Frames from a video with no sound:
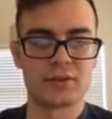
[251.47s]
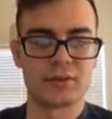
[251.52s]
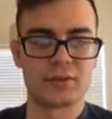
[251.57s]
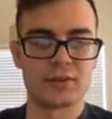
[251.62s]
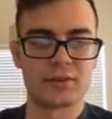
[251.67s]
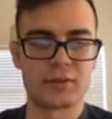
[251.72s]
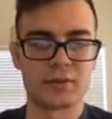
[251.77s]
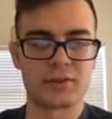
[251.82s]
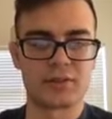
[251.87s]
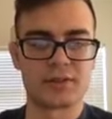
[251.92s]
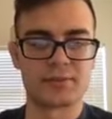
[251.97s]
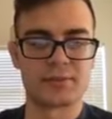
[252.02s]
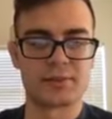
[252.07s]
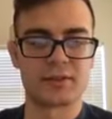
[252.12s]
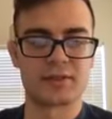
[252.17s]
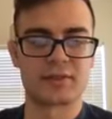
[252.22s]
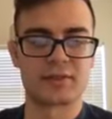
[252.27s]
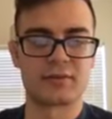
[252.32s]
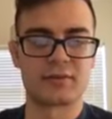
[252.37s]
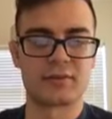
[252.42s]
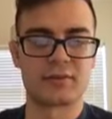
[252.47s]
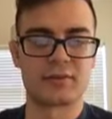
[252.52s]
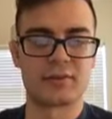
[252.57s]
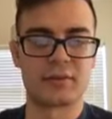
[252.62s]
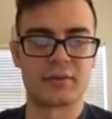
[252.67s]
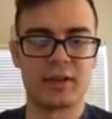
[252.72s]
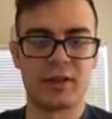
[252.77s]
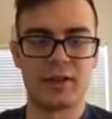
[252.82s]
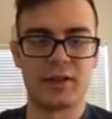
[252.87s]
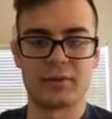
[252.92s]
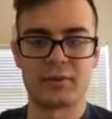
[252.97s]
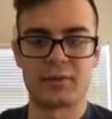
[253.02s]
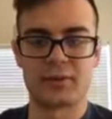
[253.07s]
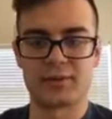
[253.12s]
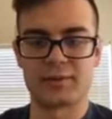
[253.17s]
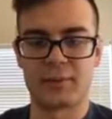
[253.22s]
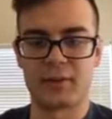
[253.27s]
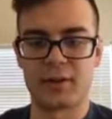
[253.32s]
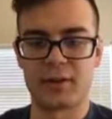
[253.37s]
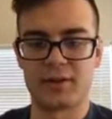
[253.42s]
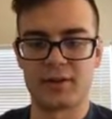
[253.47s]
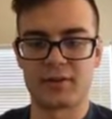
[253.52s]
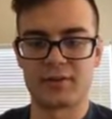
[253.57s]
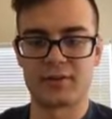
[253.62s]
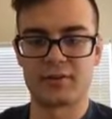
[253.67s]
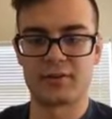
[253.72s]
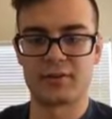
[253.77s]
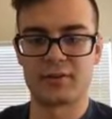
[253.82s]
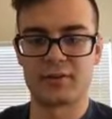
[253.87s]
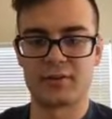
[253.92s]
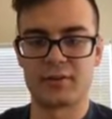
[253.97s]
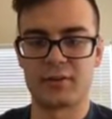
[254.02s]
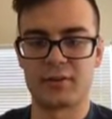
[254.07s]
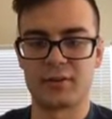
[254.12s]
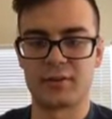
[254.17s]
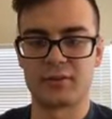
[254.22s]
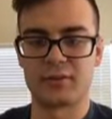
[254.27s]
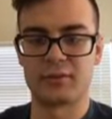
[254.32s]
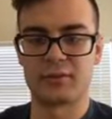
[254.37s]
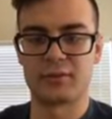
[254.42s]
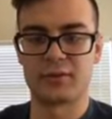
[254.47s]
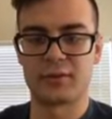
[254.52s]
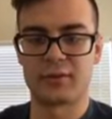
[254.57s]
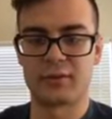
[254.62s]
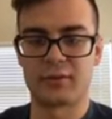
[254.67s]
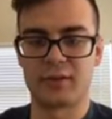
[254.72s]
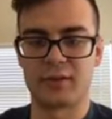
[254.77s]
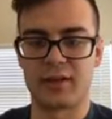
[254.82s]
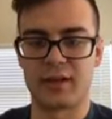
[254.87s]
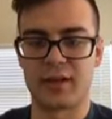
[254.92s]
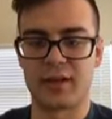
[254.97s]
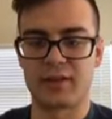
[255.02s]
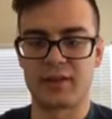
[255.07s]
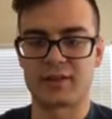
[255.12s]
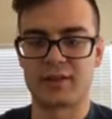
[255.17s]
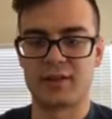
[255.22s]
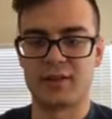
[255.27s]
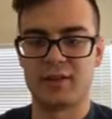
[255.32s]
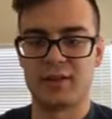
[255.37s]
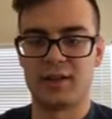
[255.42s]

Christmas, it responds with that,